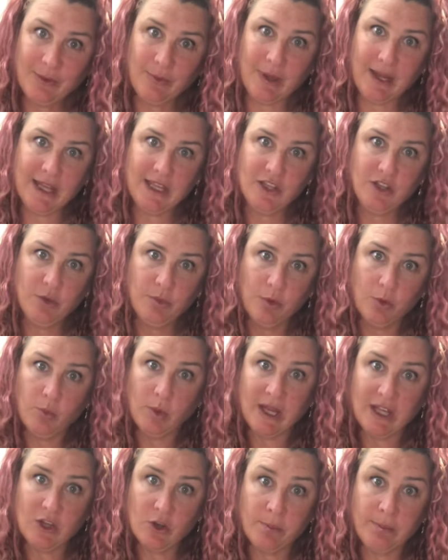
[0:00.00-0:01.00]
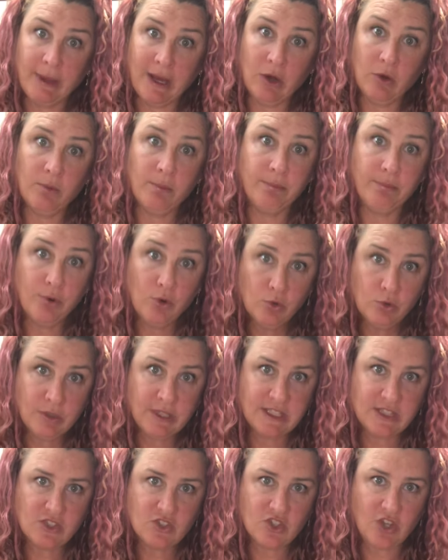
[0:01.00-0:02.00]
where you will wear your belt, pulled
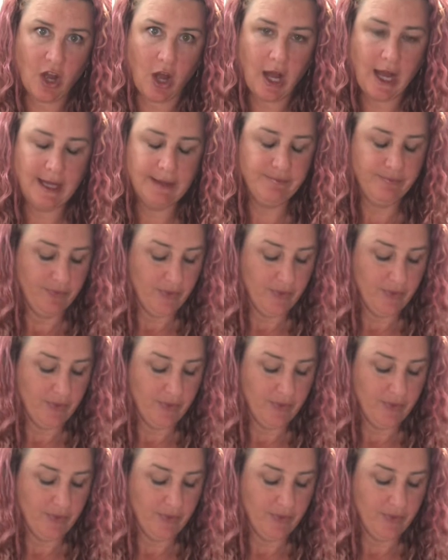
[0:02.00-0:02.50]
in tight.